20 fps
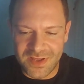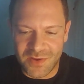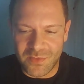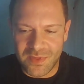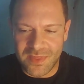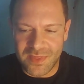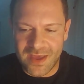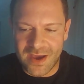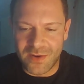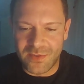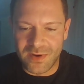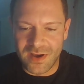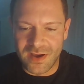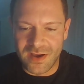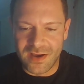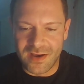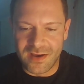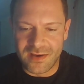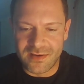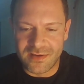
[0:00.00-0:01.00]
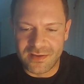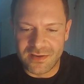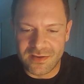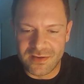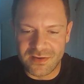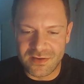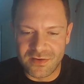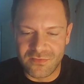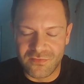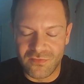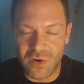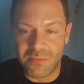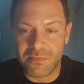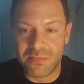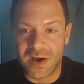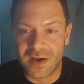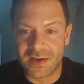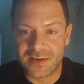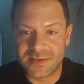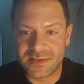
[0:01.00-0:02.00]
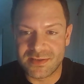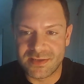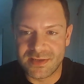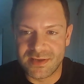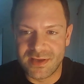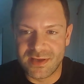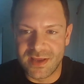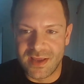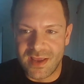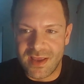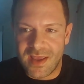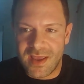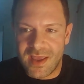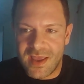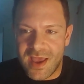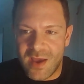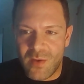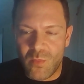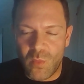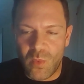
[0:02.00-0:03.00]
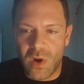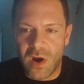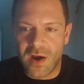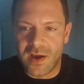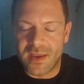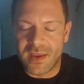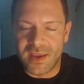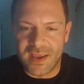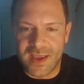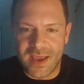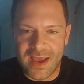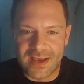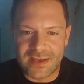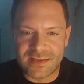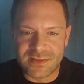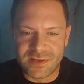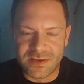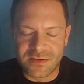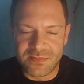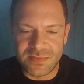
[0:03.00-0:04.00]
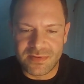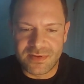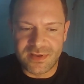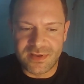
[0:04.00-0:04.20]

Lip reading: Without a robust and working HACCP,